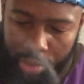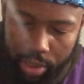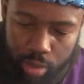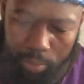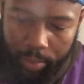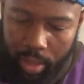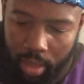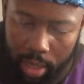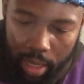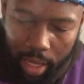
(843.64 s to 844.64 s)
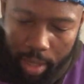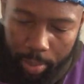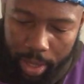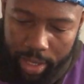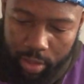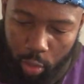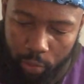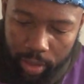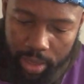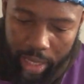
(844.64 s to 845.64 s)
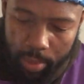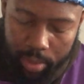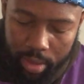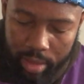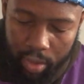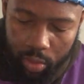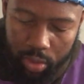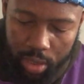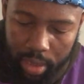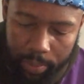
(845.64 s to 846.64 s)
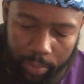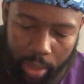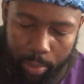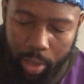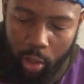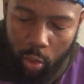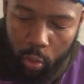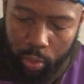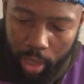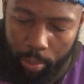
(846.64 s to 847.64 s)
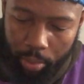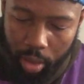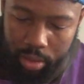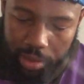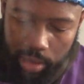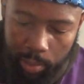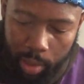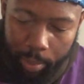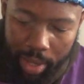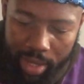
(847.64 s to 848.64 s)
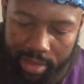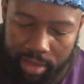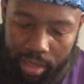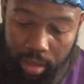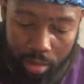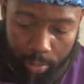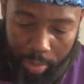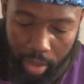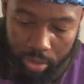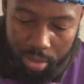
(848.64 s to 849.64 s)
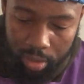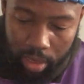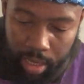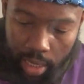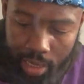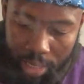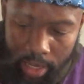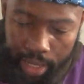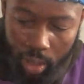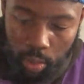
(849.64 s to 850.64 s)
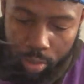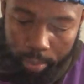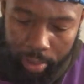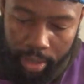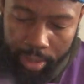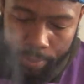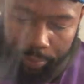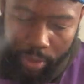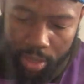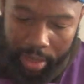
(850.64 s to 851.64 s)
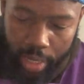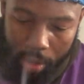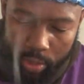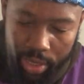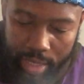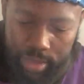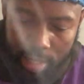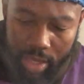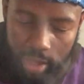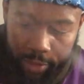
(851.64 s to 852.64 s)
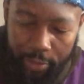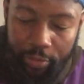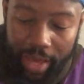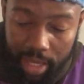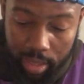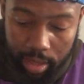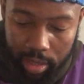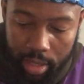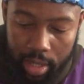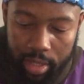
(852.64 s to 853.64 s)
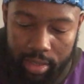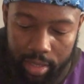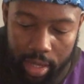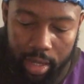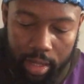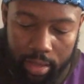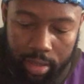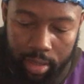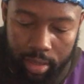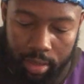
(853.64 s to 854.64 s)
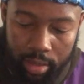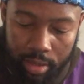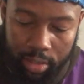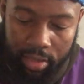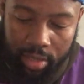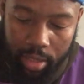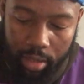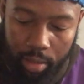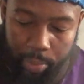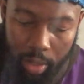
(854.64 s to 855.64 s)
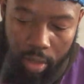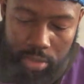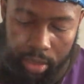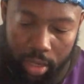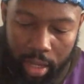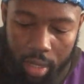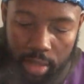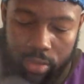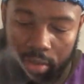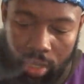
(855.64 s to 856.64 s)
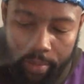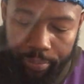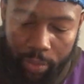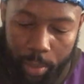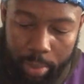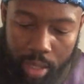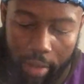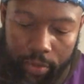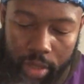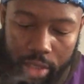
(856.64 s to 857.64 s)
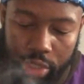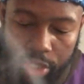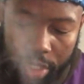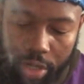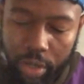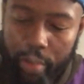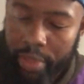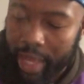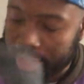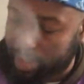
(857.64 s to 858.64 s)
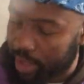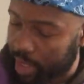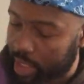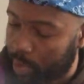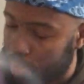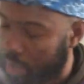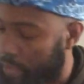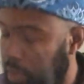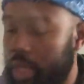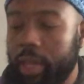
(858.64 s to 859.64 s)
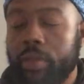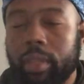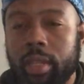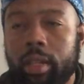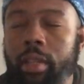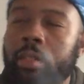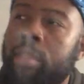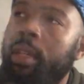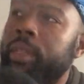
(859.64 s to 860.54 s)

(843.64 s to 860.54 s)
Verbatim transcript: a ship and passed over and came into his own city. And behold, they brought to him a man sick of the palsy, laying on a bed, and Yahushua seeing their faith, said unto the sick of the palsy, Son, be of good cheer, thy sins be forgiven thee. Because